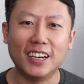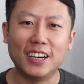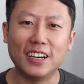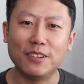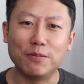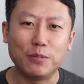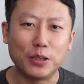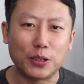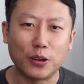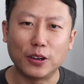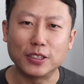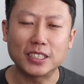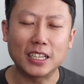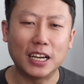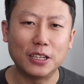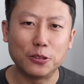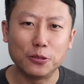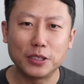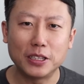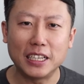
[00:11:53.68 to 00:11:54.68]
because I
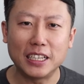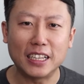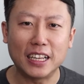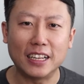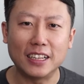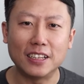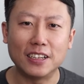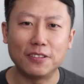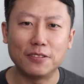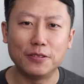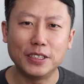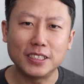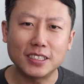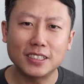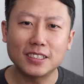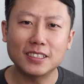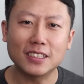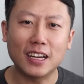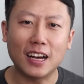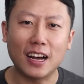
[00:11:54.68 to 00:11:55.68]
do think that the
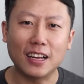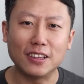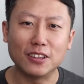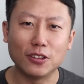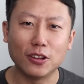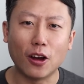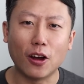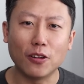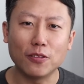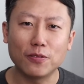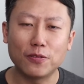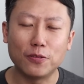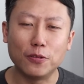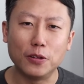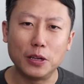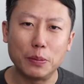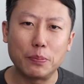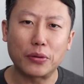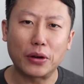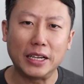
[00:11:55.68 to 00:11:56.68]
risks are not fully
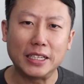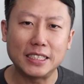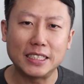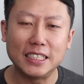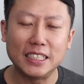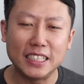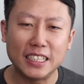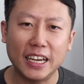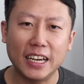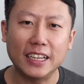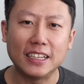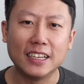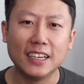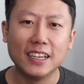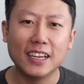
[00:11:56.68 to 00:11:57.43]
priced in yet,